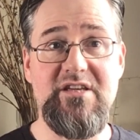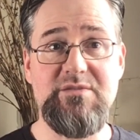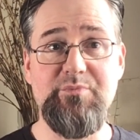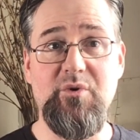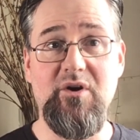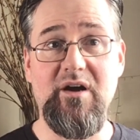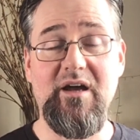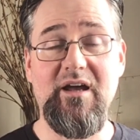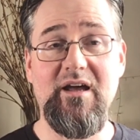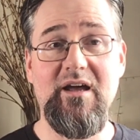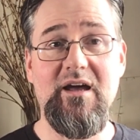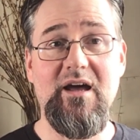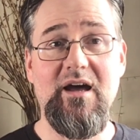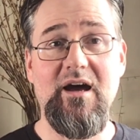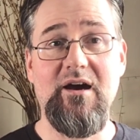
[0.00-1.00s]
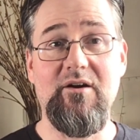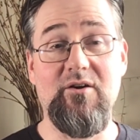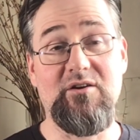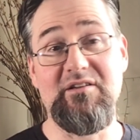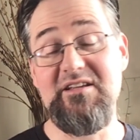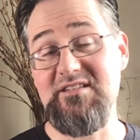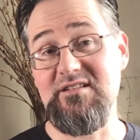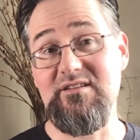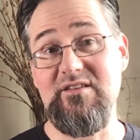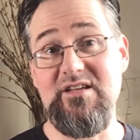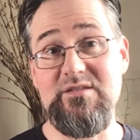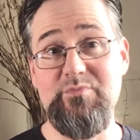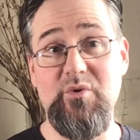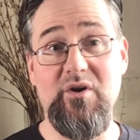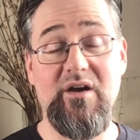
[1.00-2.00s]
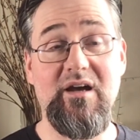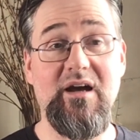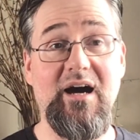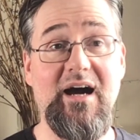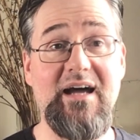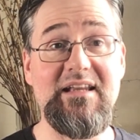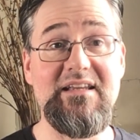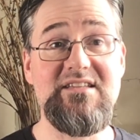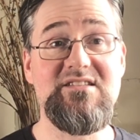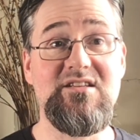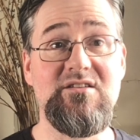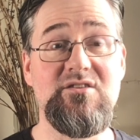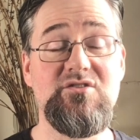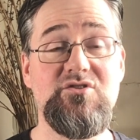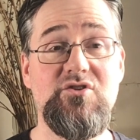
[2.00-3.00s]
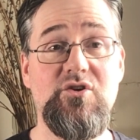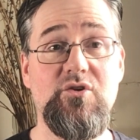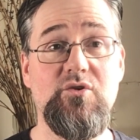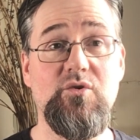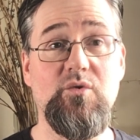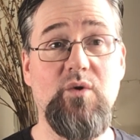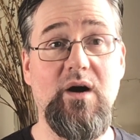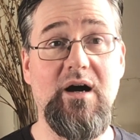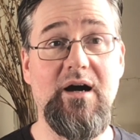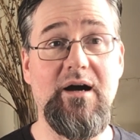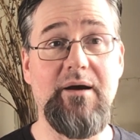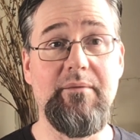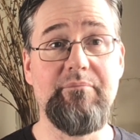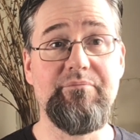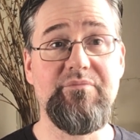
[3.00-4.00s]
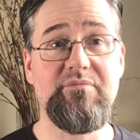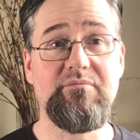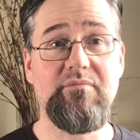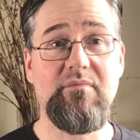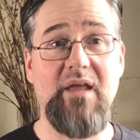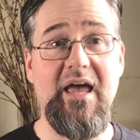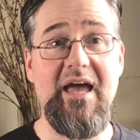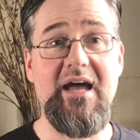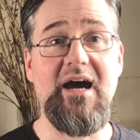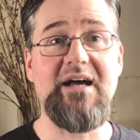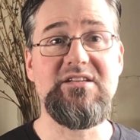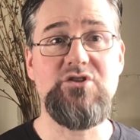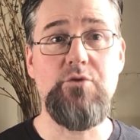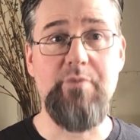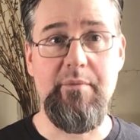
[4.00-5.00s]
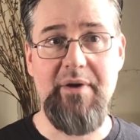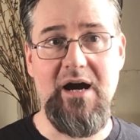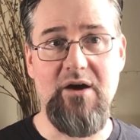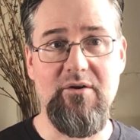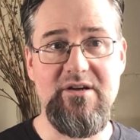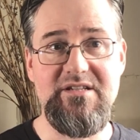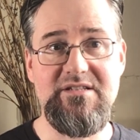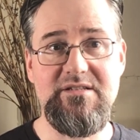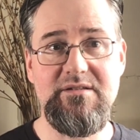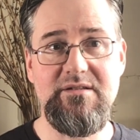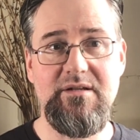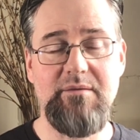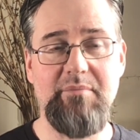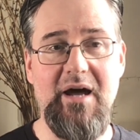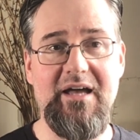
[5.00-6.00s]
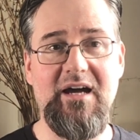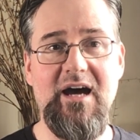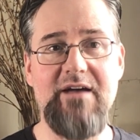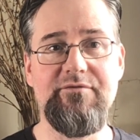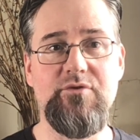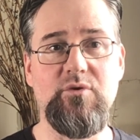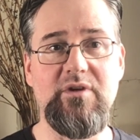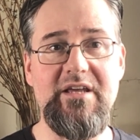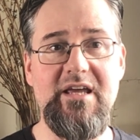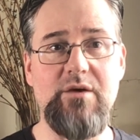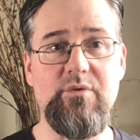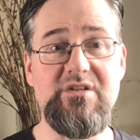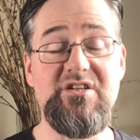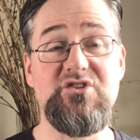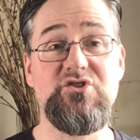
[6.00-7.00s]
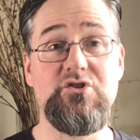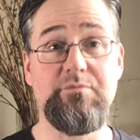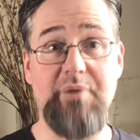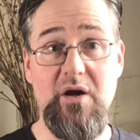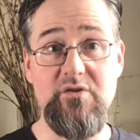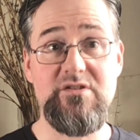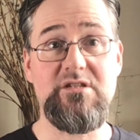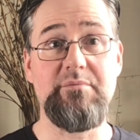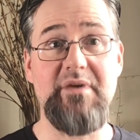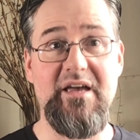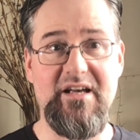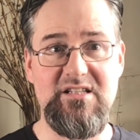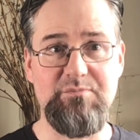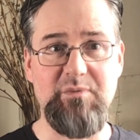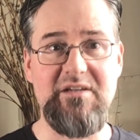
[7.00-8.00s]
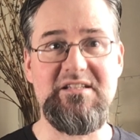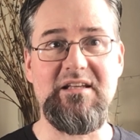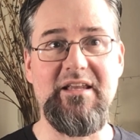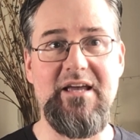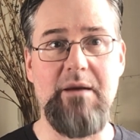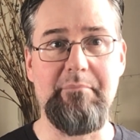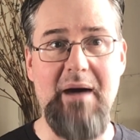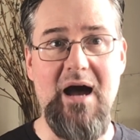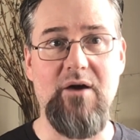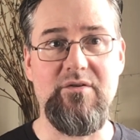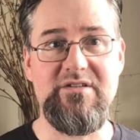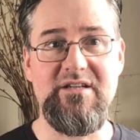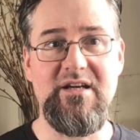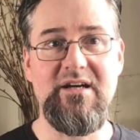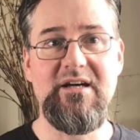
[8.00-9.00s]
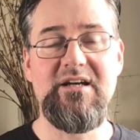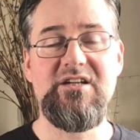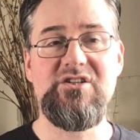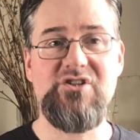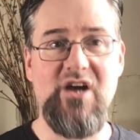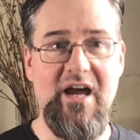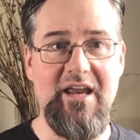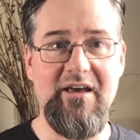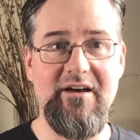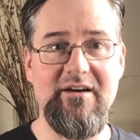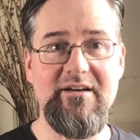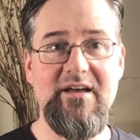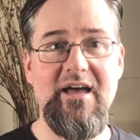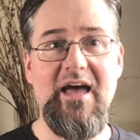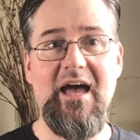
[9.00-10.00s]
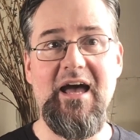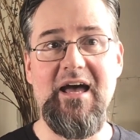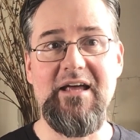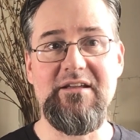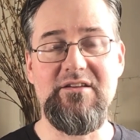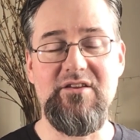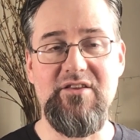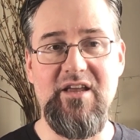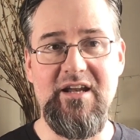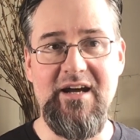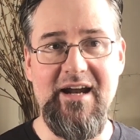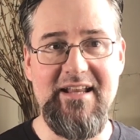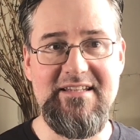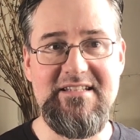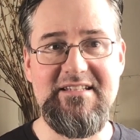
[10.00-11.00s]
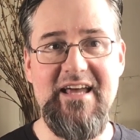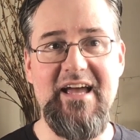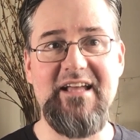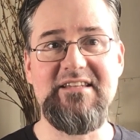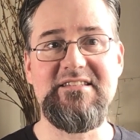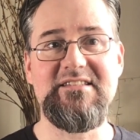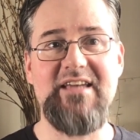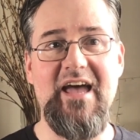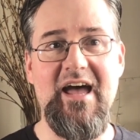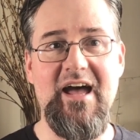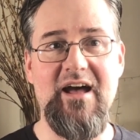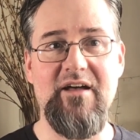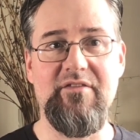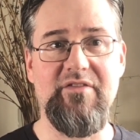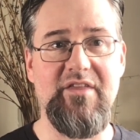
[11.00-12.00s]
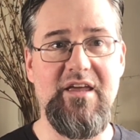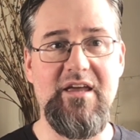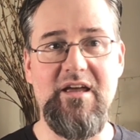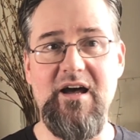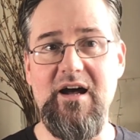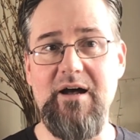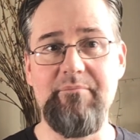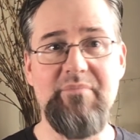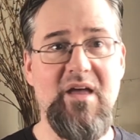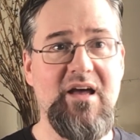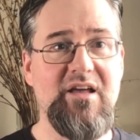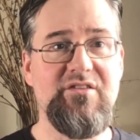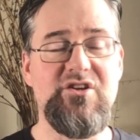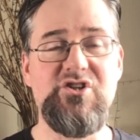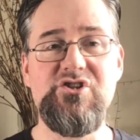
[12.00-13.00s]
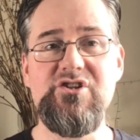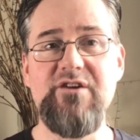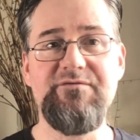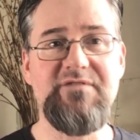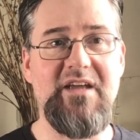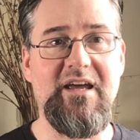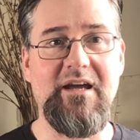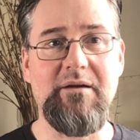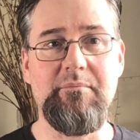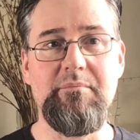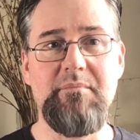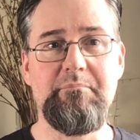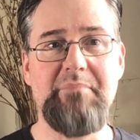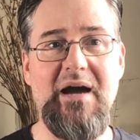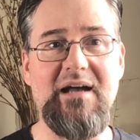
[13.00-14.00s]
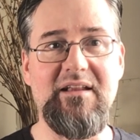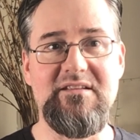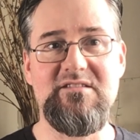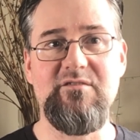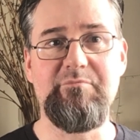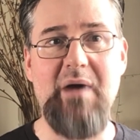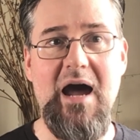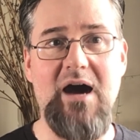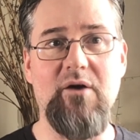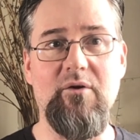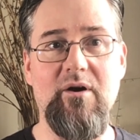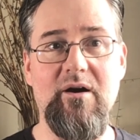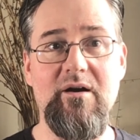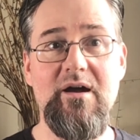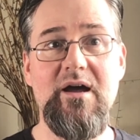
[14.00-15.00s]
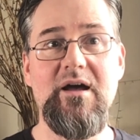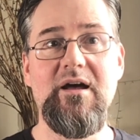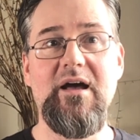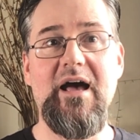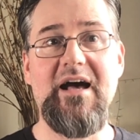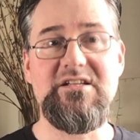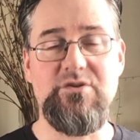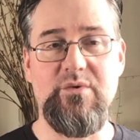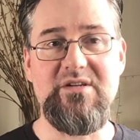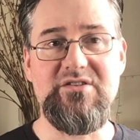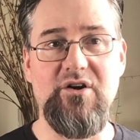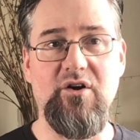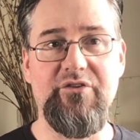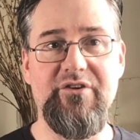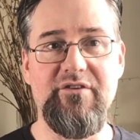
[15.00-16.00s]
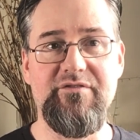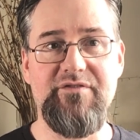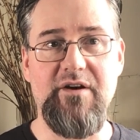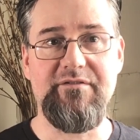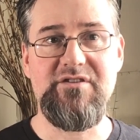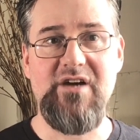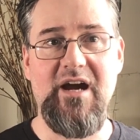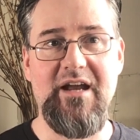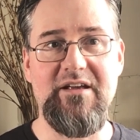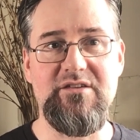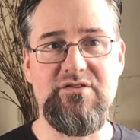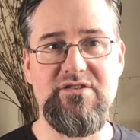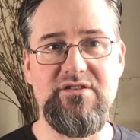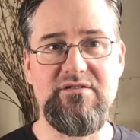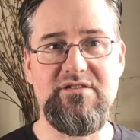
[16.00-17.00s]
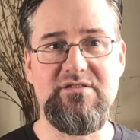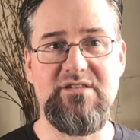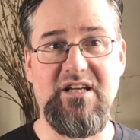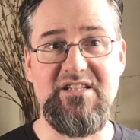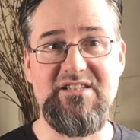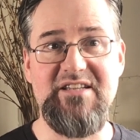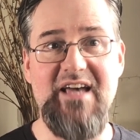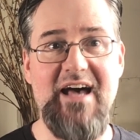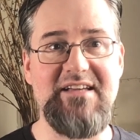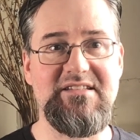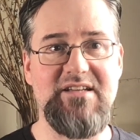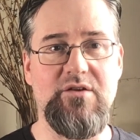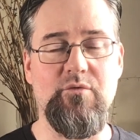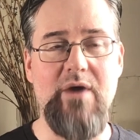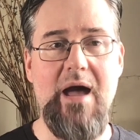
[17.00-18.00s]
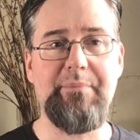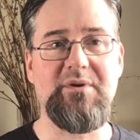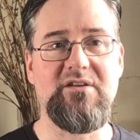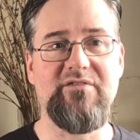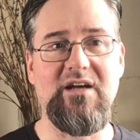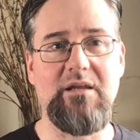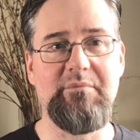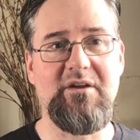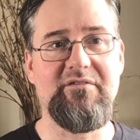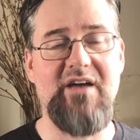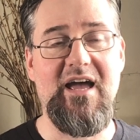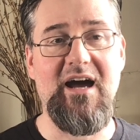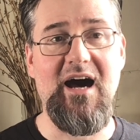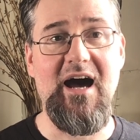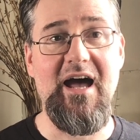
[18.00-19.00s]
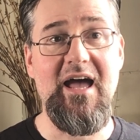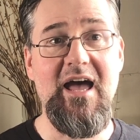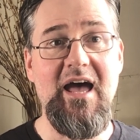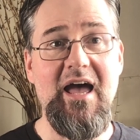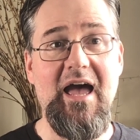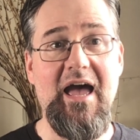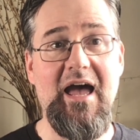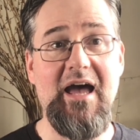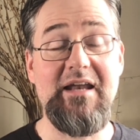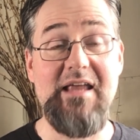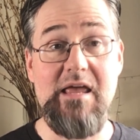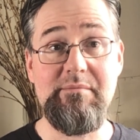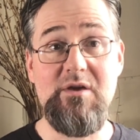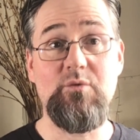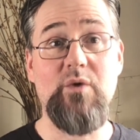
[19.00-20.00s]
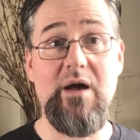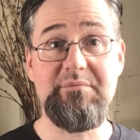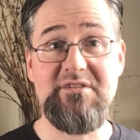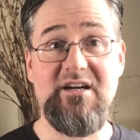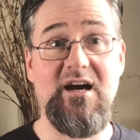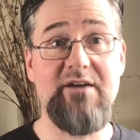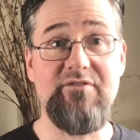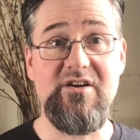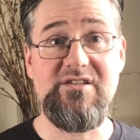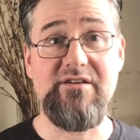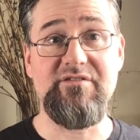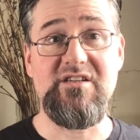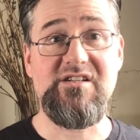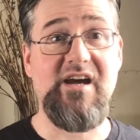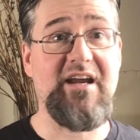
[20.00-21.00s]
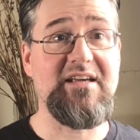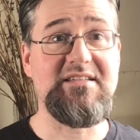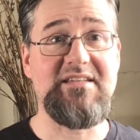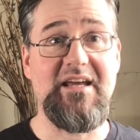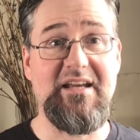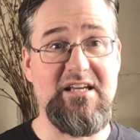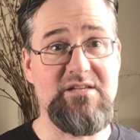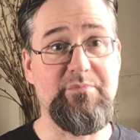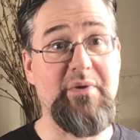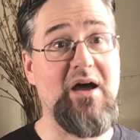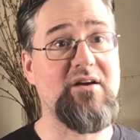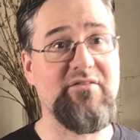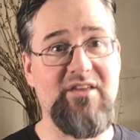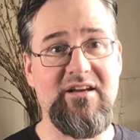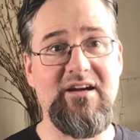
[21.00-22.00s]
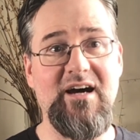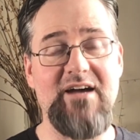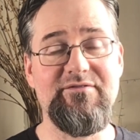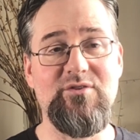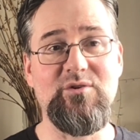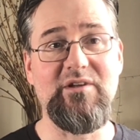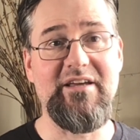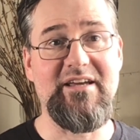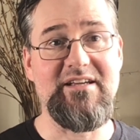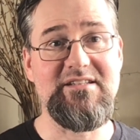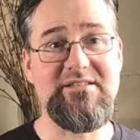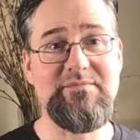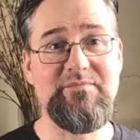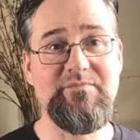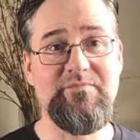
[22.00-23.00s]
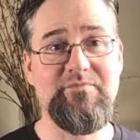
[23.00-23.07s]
this book, or listened to this book, I listened to AI Superpowers by Kai-Fu Lee, which is supposed to be explicitly about China and the United States and the shifting balance of power as a result of China's success and rapid development of AI. And Amy Webb's coverage of the China scene is better than Kai-Fu Lee's.